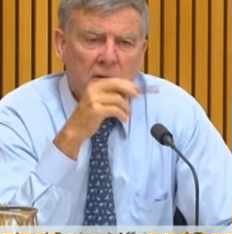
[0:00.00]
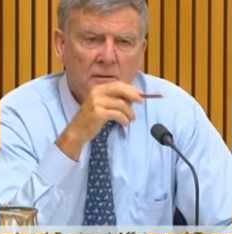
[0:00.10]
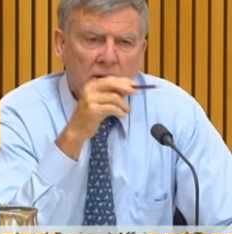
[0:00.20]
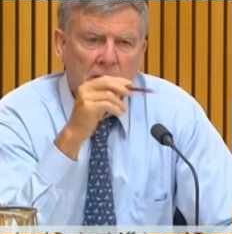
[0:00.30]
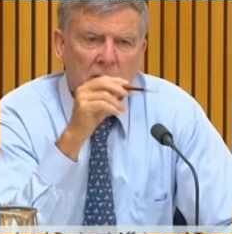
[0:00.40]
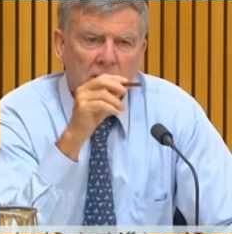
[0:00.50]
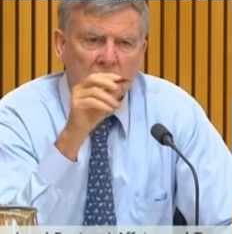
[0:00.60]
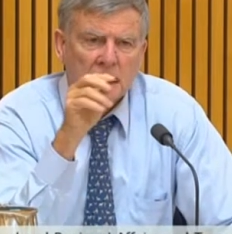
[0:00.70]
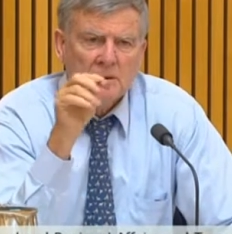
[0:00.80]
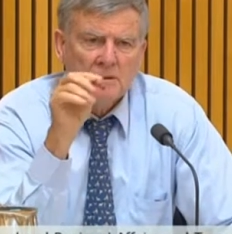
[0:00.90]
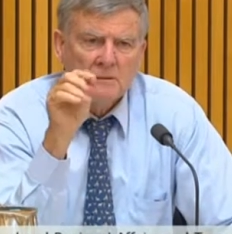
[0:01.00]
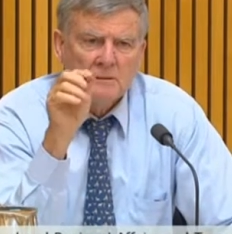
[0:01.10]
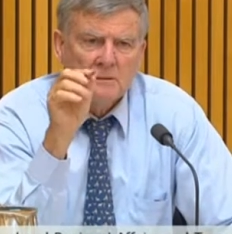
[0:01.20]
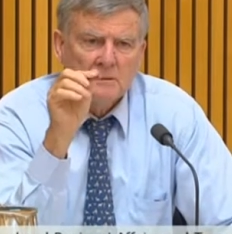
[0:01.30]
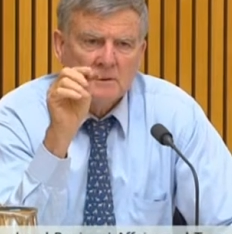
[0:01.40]
The
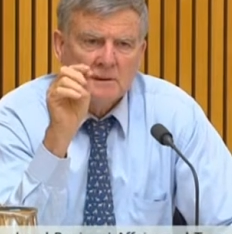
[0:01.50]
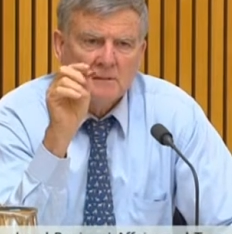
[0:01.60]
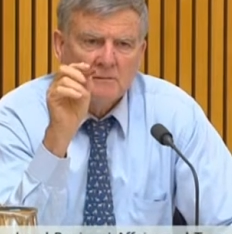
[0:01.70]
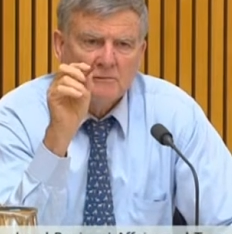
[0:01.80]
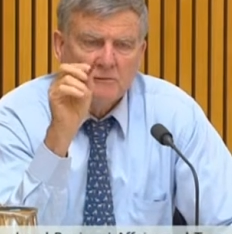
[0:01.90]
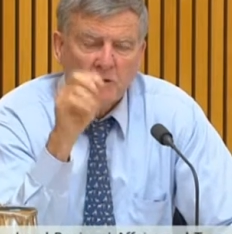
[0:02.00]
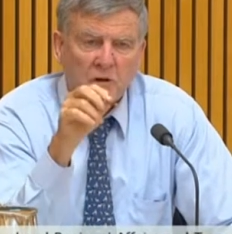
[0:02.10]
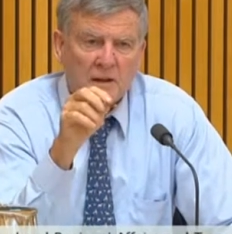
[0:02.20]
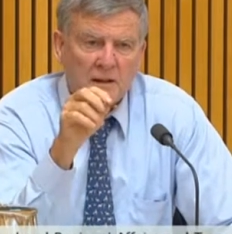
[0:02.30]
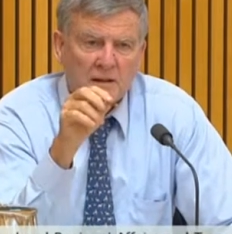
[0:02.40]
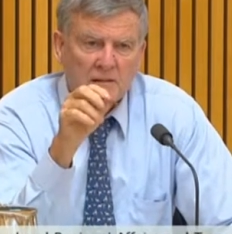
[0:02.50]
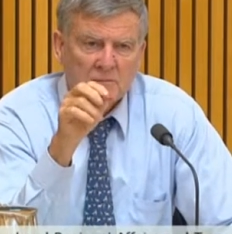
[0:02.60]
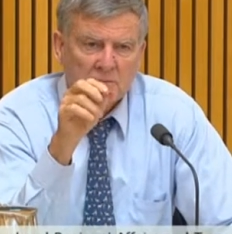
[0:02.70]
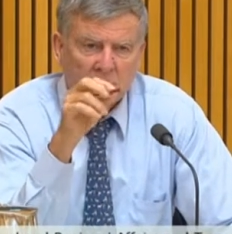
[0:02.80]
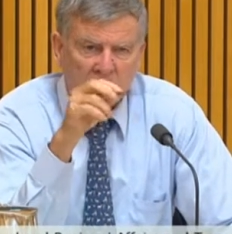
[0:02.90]
fee,
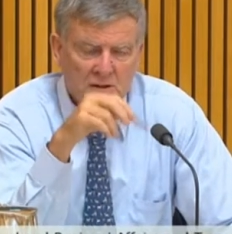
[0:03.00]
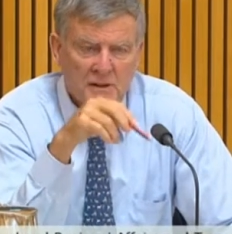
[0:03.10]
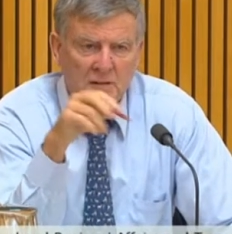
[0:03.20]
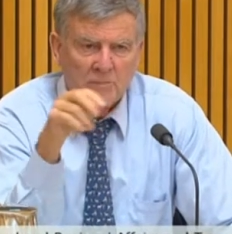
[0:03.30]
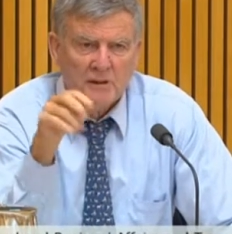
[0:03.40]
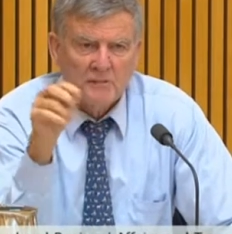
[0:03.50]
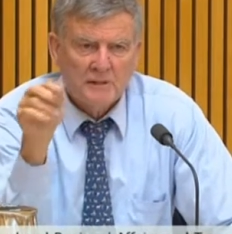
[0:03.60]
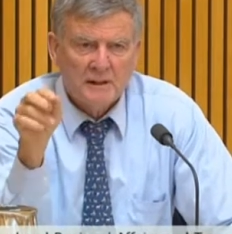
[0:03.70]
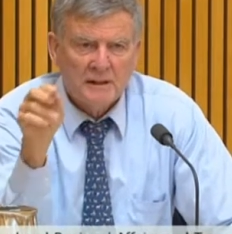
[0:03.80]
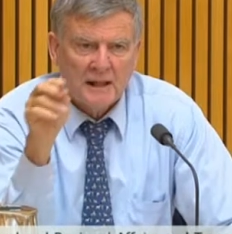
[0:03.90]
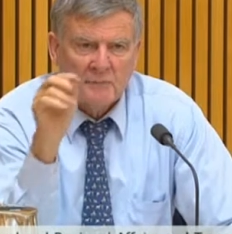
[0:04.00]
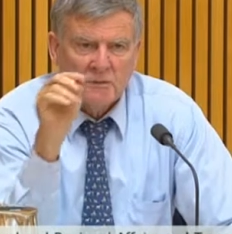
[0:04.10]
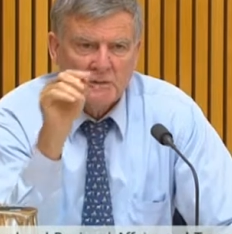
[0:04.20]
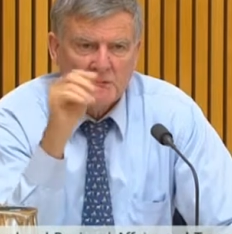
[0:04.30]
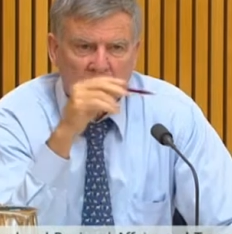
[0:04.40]
for the standby fee,
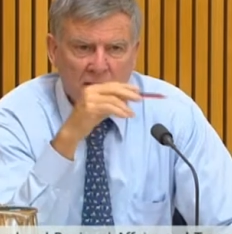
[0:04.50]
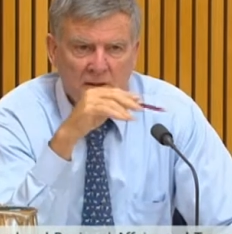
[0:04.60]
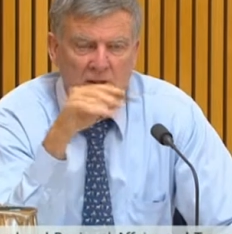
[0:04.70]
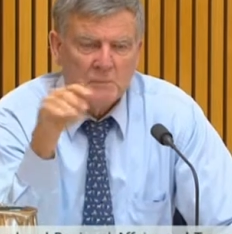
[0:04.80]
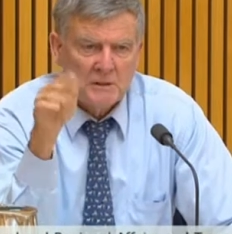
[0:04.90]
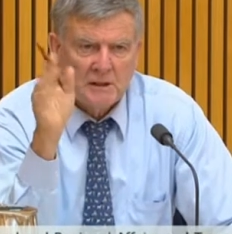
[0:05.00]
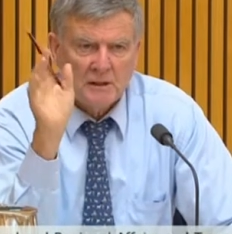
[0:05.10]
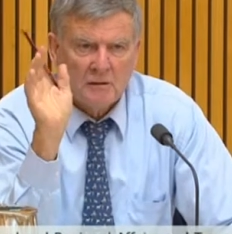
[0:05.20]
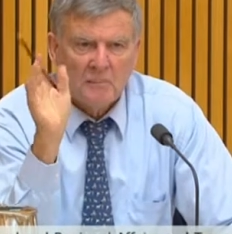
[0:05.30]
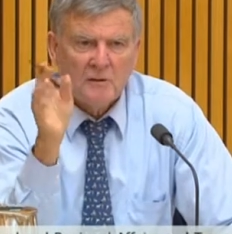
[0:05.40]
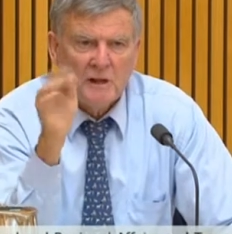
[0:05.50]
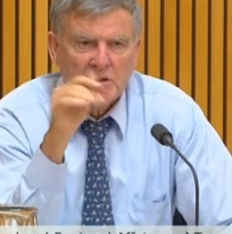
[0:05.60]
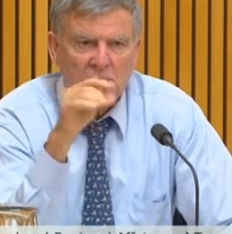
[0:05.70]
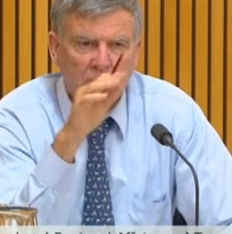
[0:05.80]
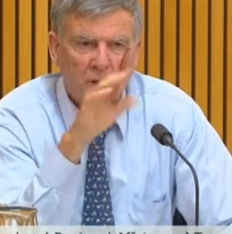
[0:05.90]
enables this particular
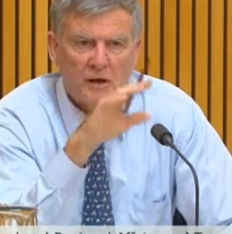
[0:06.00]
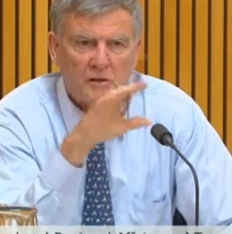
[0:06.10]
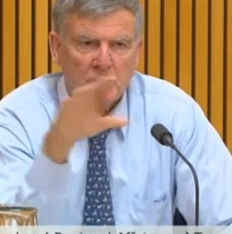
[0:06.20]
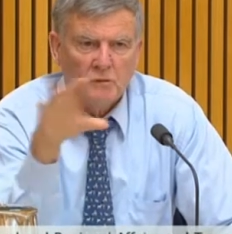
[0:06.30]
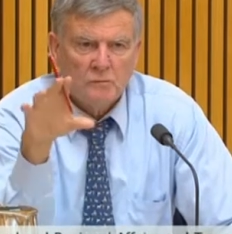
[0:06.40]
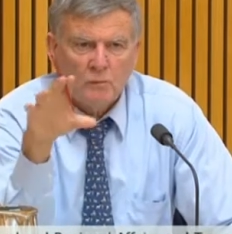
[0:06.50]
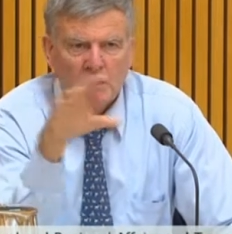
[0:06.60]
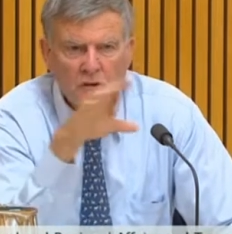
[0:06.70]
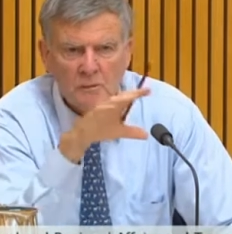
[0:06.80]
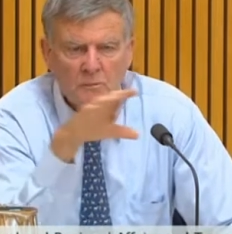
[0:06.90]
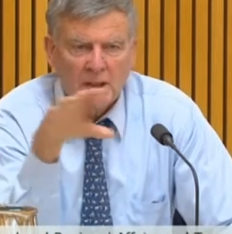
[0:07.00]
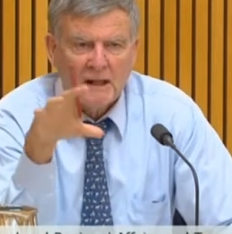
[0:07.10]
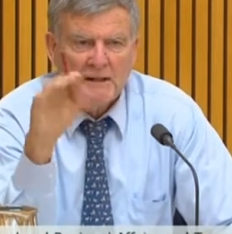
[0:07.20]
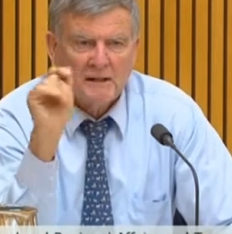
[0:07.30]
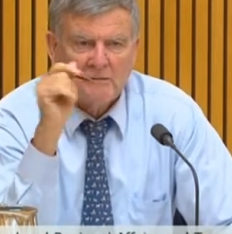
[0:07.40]
operation to buy one new
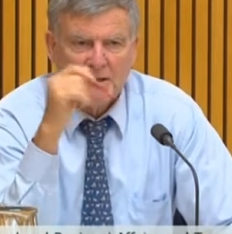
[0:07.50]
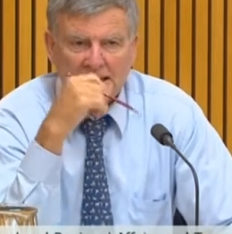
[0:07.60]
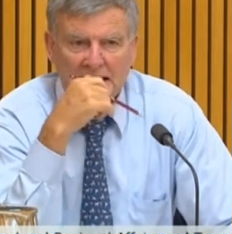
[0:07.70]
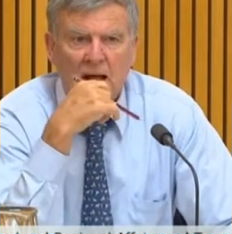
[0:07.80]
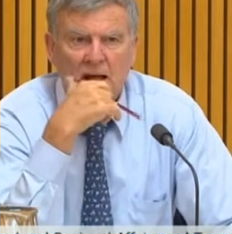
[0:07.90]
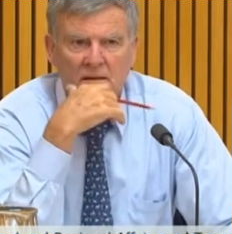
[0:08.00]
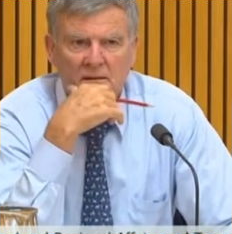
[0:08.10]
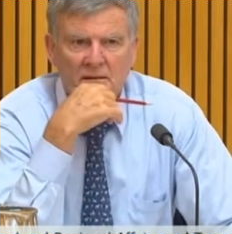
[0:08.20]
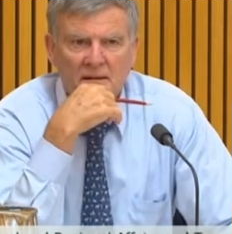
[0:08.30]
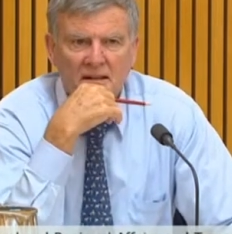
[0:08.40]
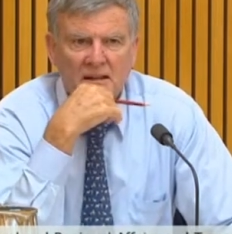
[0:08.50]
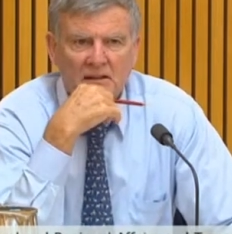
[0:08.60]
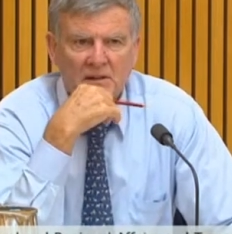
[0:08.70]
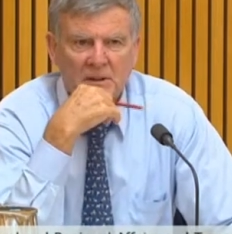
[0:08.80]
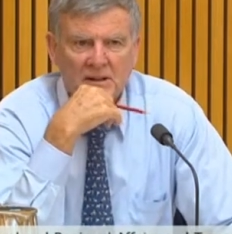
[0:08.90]
plant every year. That's how
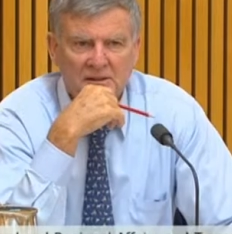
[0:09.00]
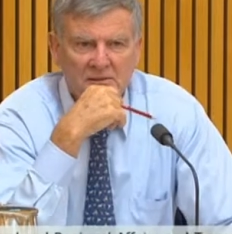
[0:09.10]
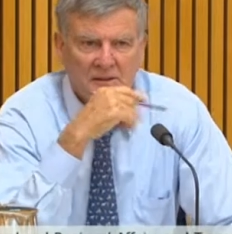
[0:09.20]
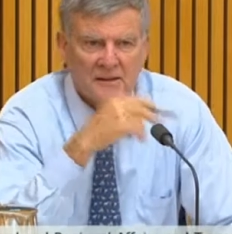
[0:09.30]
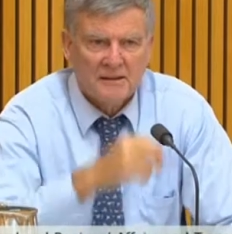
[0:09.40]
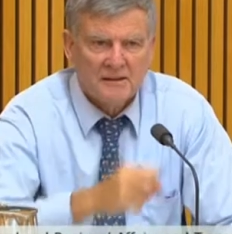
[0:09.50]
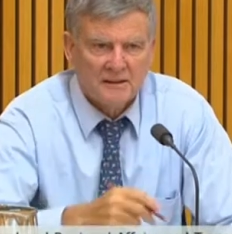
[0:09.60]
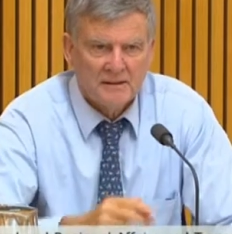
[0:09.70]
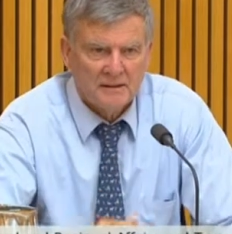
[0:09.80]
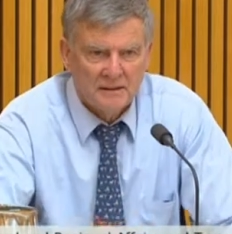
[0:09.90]
expensive the trend is.